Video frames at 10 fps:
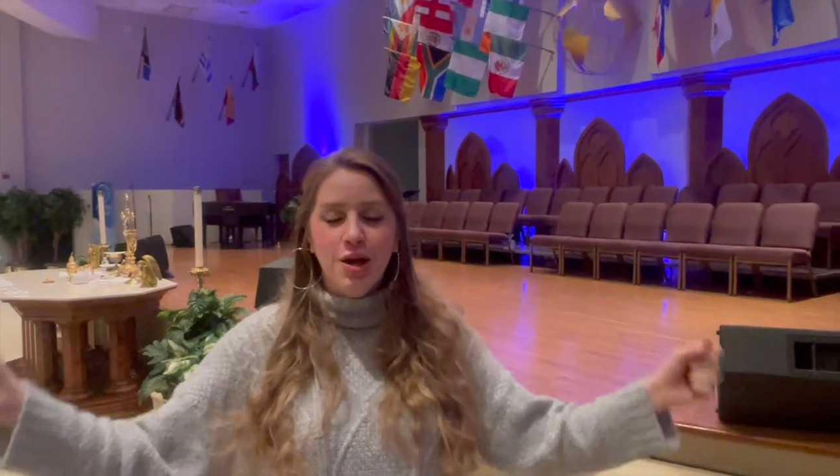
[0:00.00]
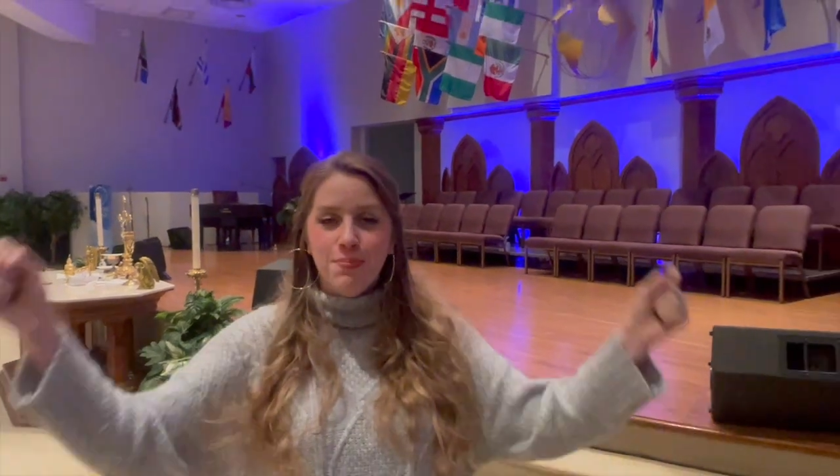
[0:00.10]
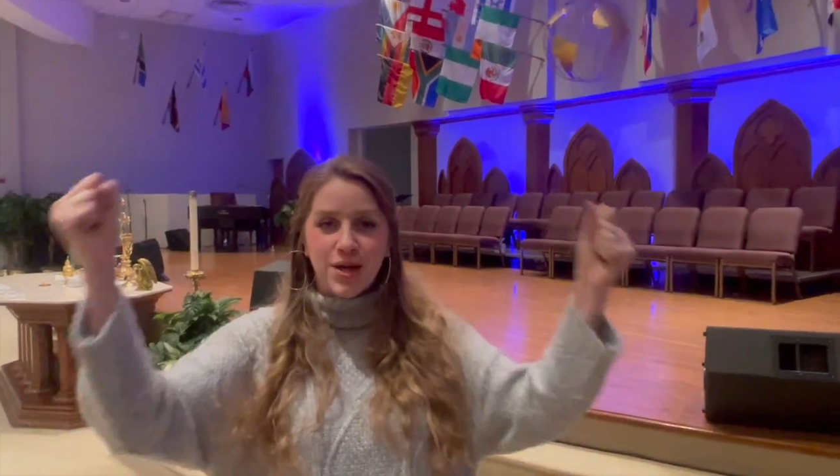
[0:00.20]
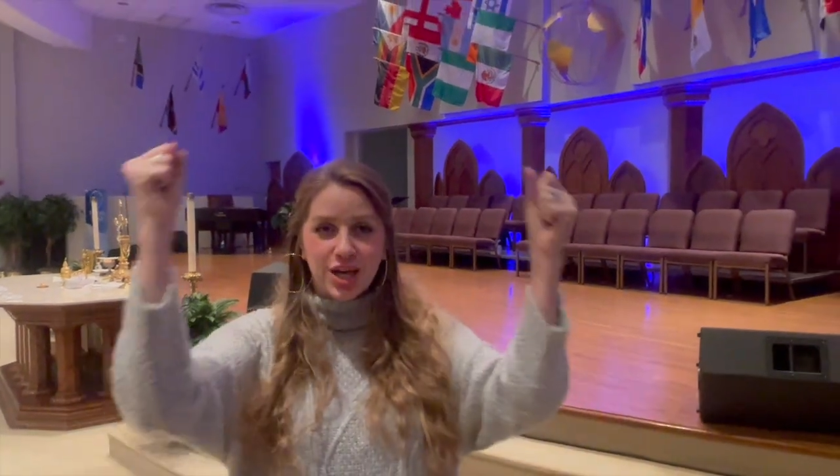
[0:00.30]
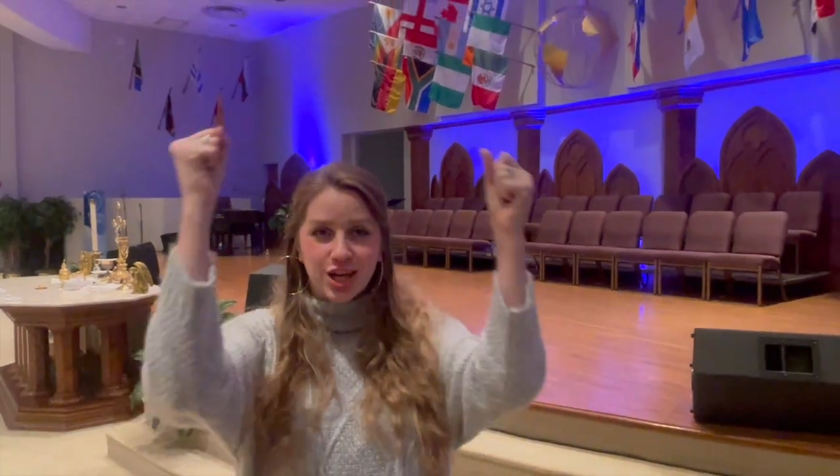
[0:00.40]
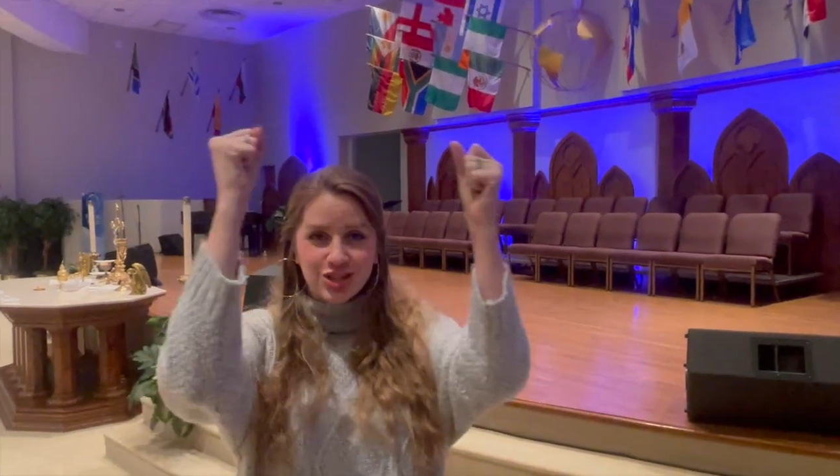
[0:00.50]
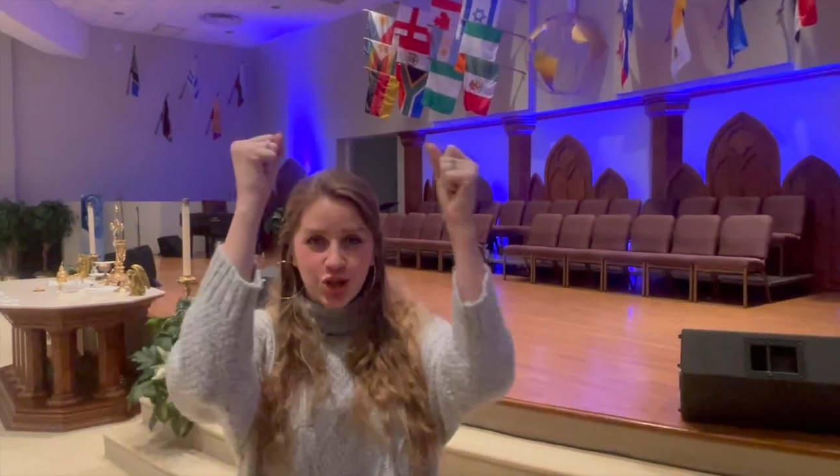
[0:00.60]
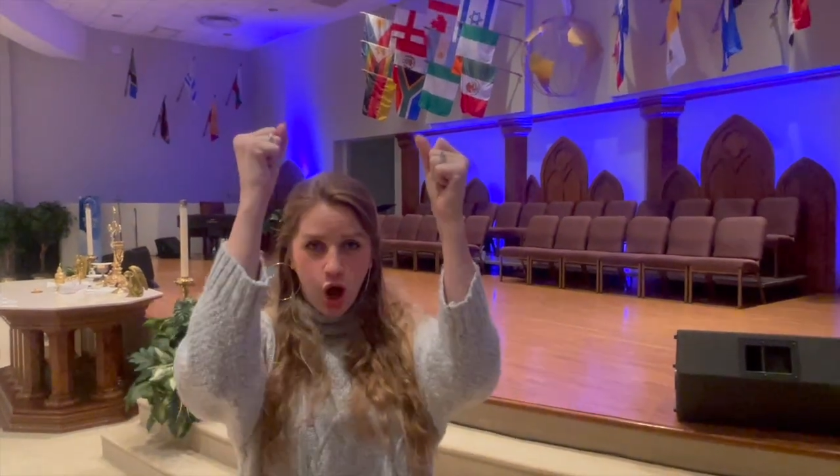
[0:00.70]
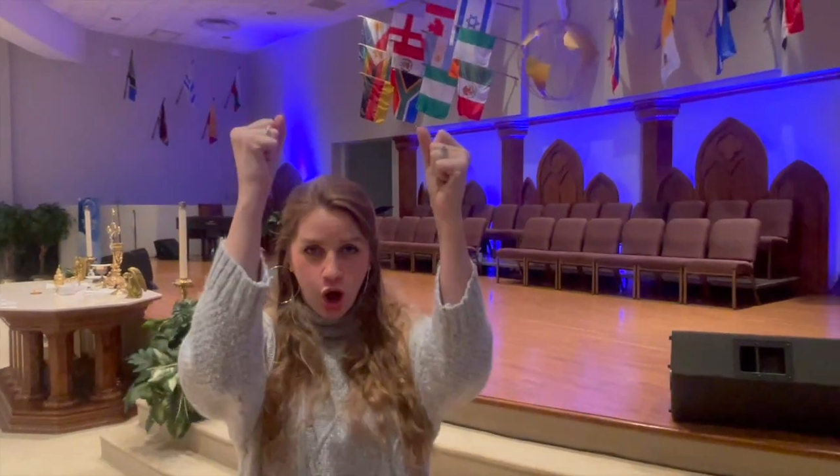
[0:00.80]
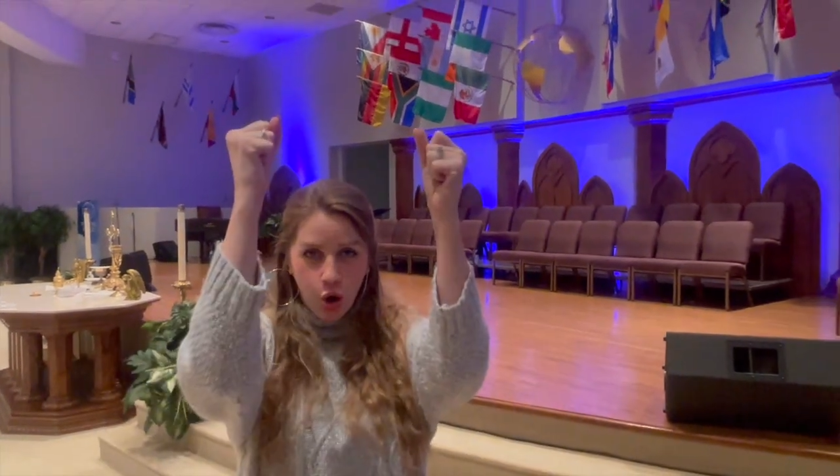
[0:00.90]
because
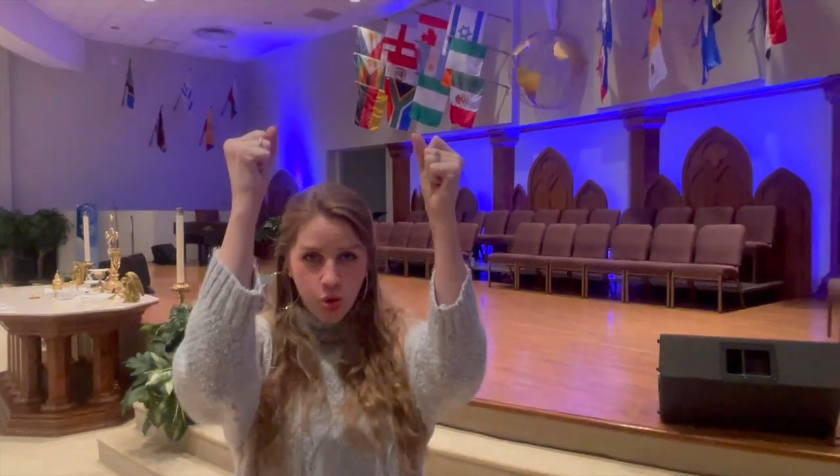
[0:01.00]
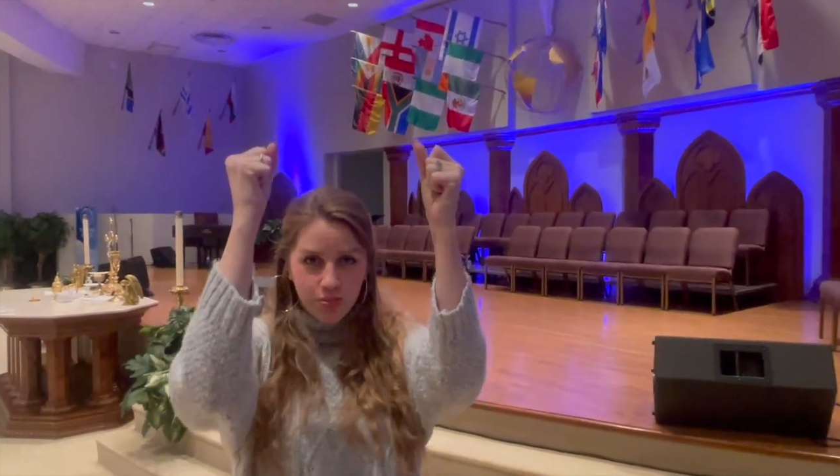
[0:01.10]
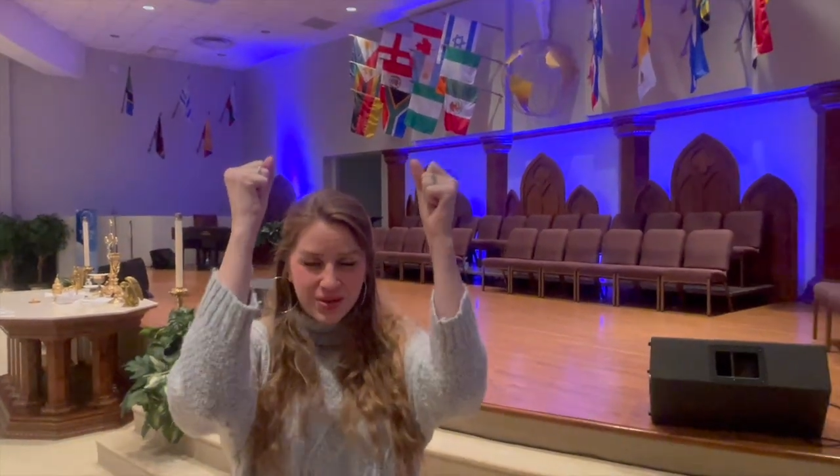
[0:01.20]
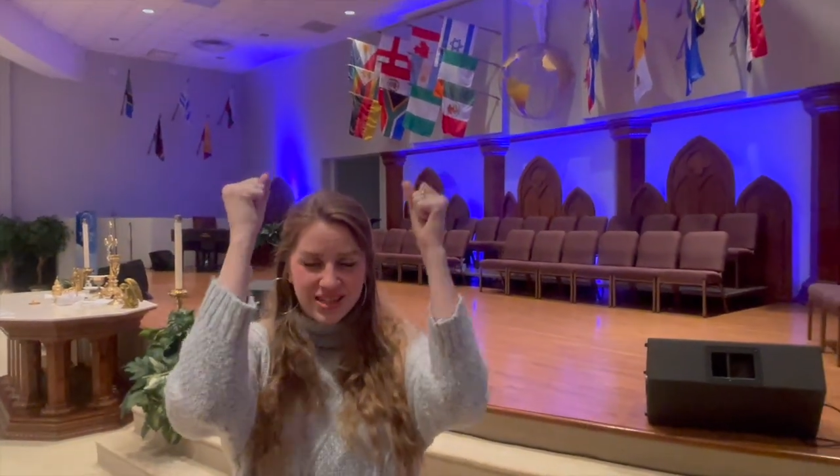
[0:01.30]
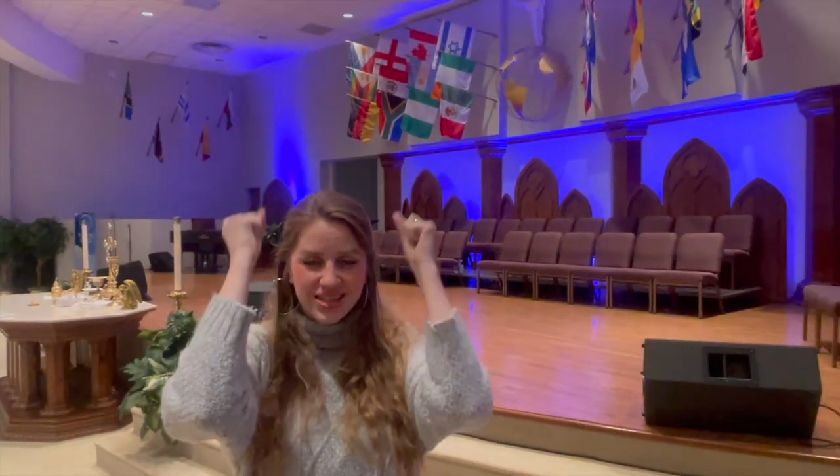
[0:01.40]
hope